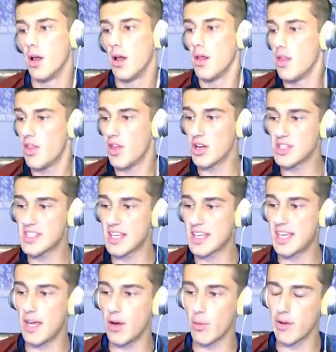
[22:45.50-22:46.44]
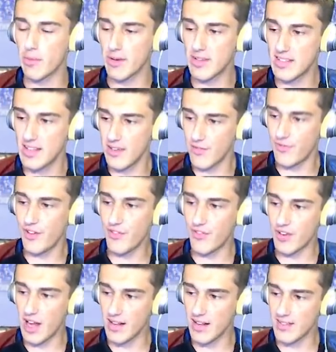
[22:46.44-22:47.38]
There's the kit we received, FIFA
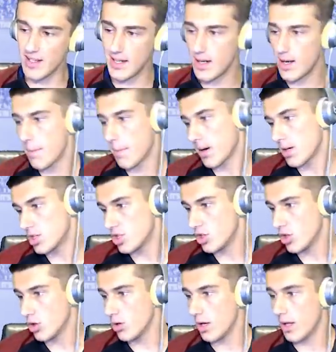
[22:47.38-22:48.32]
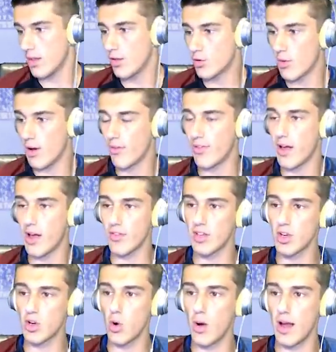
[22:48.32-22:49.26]
19 number 2 and the 12,000
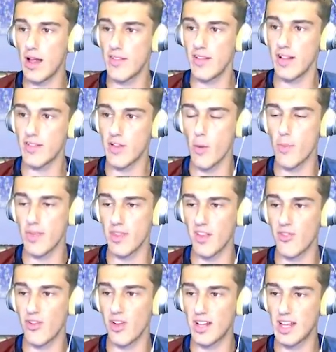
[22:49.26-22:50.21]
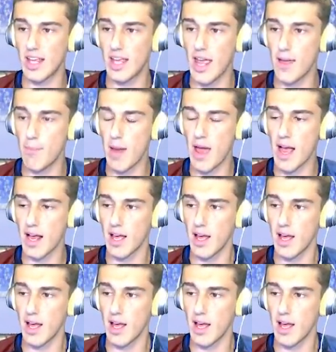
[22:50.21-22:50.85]
coins. Let's open this 50k pack.